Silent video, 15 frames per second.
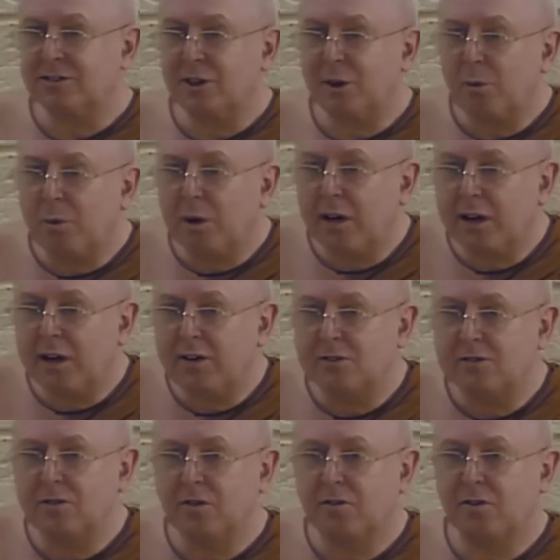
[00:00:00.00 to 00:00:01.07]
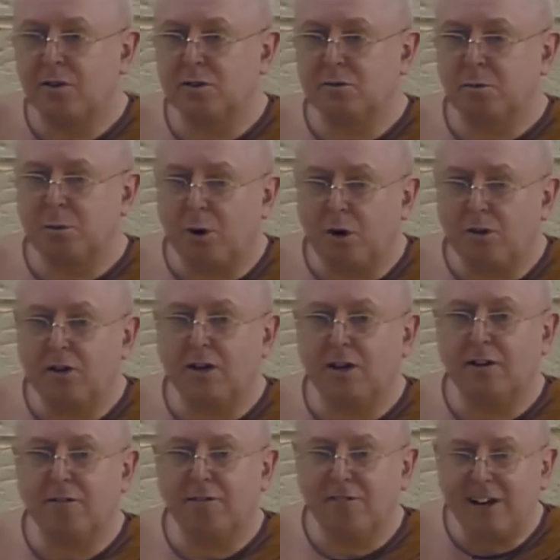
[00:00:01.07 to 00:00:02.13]
the awareness of those
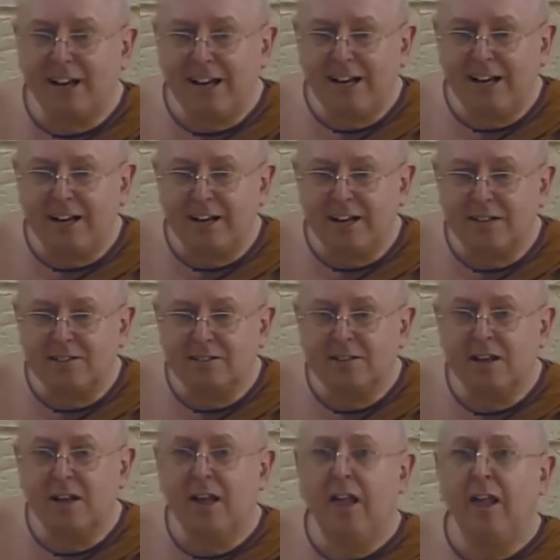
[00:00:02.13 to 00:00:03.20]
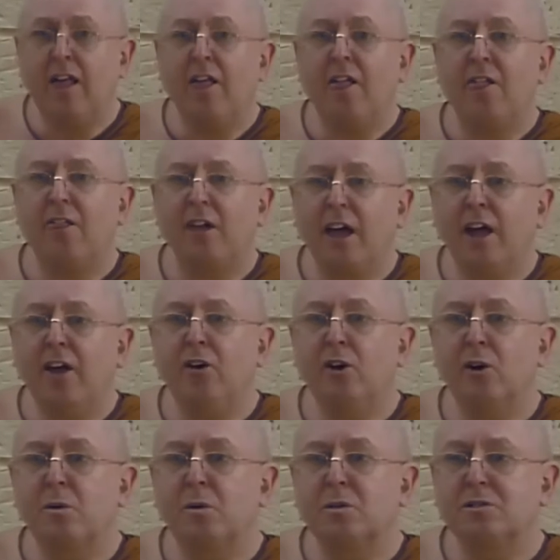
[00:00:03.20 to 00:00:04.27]
bodily feelings. Then
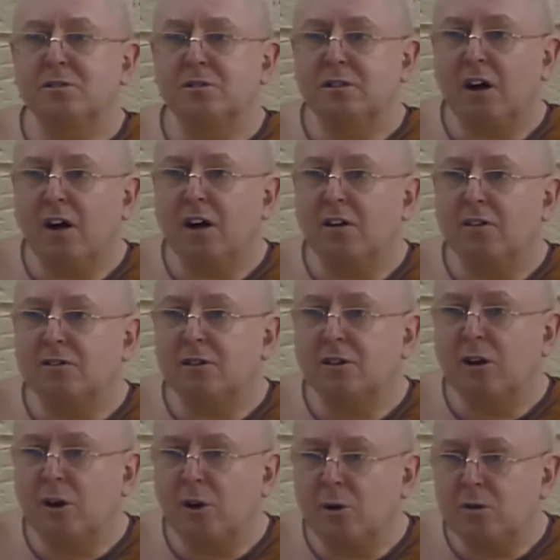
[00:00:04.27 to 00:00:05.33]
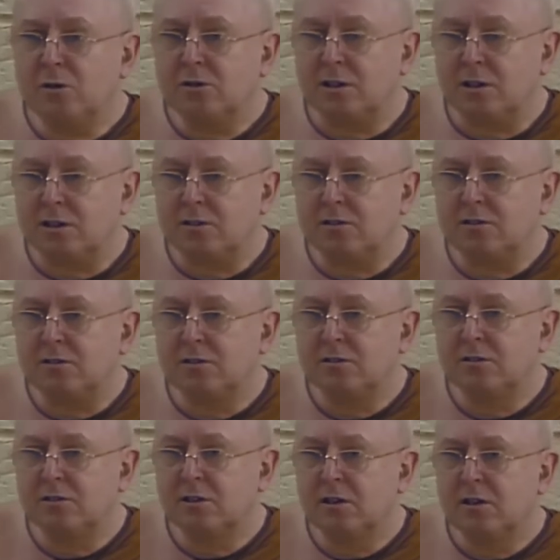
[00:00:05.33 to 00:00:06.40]
you will start to notice
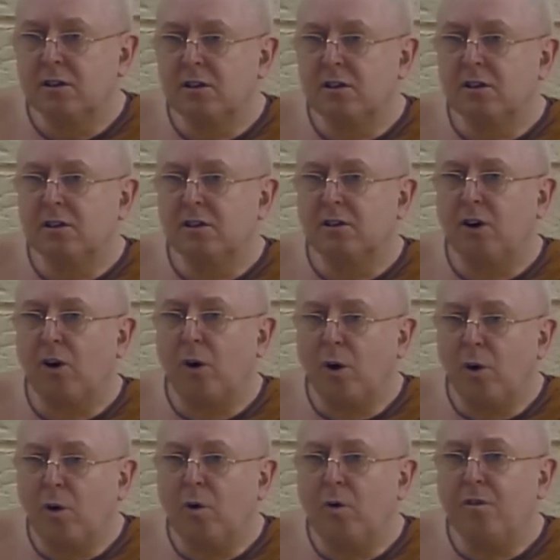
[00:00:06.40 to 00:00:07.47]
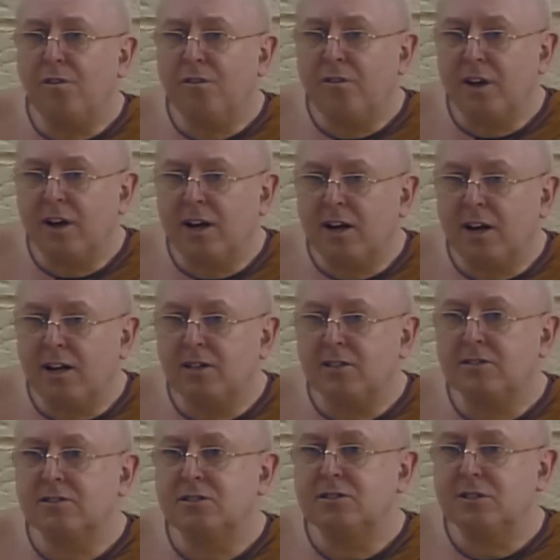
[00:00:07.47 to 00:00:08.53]
that all
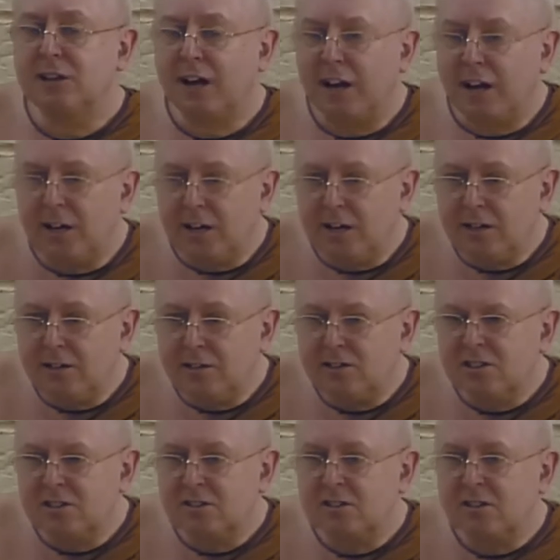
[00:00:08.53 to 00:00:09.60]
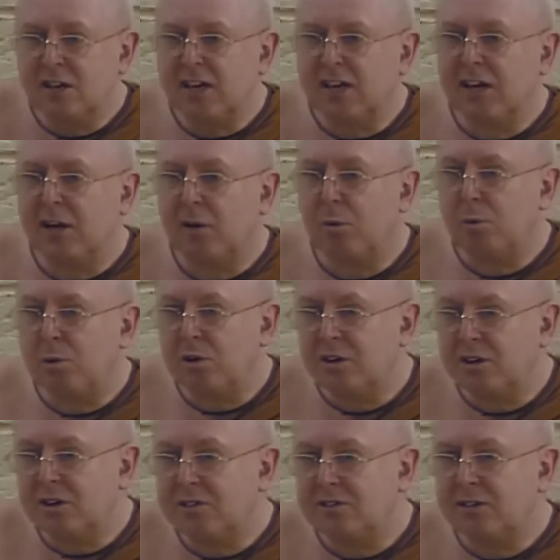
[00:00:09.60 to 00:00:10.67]
feelings change, they get
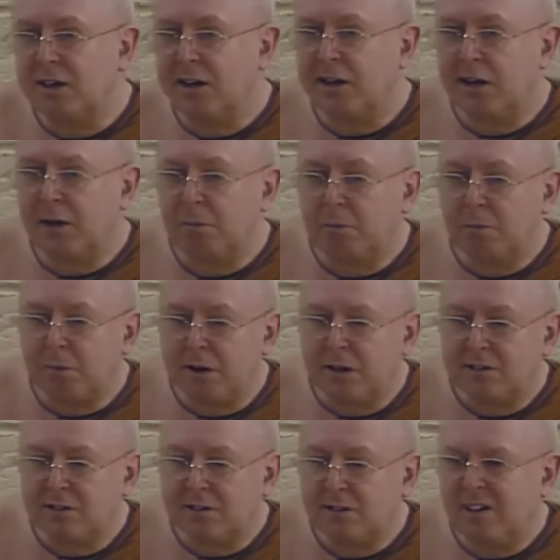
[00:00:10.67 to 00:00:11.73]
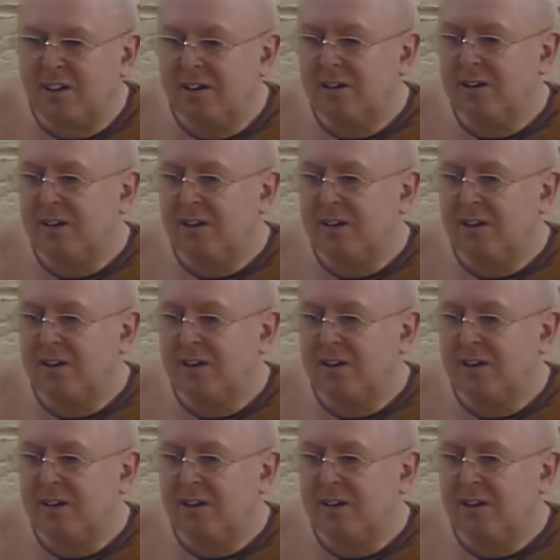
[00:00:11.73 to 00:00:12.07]
worse, they get better,